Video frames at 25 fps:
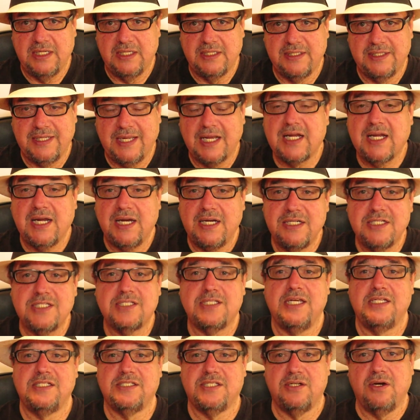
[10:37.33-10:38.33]
That kind of
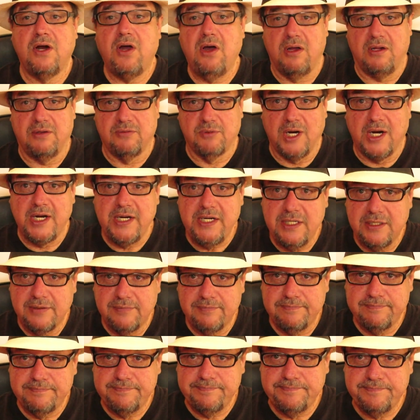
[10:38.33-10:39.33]
says it all, right?
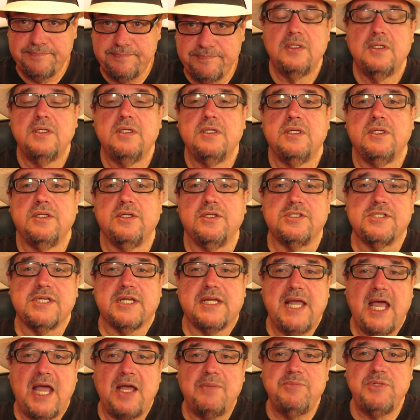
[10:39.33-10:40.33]
There's a
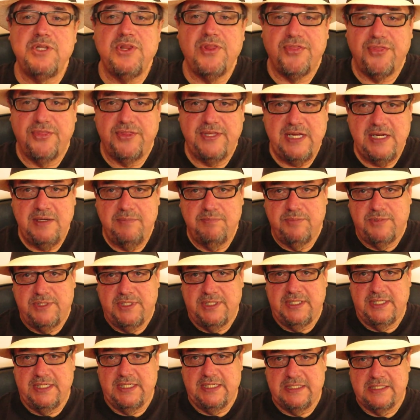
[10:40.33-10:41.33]
common theme
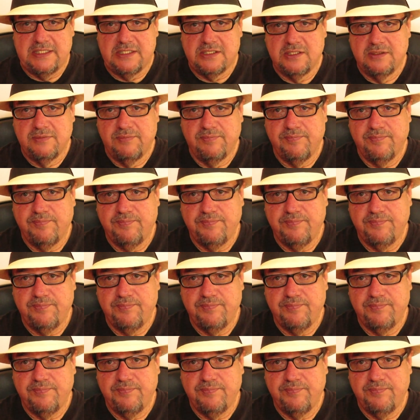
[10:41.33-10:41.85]
to these,